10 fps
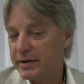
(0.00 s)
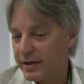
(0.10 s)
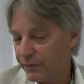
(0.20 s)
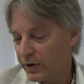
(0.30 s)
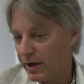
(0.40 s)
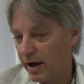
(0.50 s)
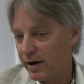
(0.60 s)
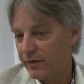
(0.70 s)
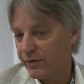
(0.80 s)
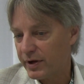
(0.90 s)
Different
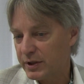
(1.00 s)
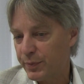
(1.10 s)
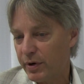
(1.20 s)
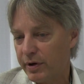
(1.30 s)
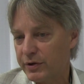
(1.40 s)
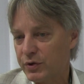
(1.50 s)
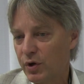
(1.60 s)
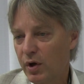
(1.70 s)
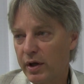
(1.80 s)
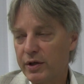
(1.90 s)
kind of experience
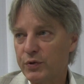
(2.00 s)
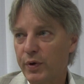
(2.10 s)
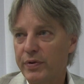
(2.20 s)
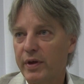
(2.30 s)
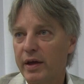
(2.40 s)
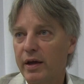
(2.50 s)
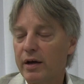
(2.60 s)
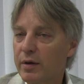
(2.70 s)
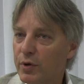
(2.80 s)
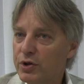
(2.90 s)
is with
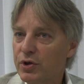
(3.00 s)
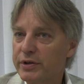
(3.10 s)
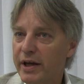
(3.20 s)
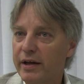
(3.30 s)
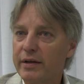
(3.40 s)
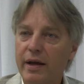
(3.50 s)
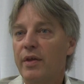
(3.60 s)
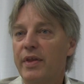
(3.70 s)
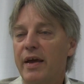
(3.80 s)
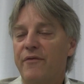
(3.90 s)
a commercial tenant.
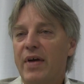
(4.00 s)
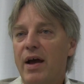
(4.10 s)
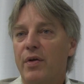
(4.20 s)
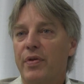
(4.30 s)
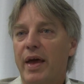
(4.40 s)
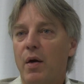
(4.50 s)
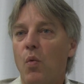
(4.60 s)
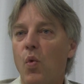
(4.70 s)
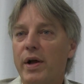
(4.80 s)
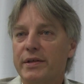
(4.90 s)
They found that
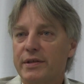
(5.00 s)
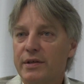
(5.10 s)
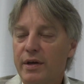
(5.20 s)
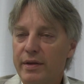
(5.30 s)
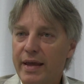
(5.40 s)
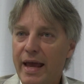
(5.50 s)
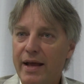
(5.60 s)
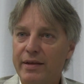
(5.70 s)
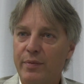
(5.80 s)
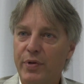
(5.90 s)
once weeks, they
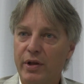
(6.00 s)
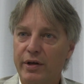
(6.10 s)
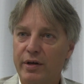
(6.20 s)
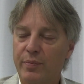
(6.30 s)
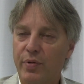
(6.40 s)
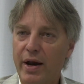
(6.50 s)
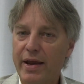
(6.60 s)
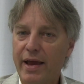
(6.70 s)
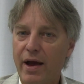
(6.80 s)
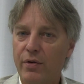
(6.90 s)
had the ability to
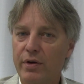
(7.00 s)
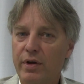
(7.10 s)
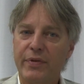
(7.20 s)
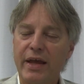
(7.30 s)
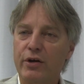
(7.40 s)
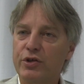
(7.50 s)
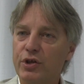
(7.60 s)
break out the energy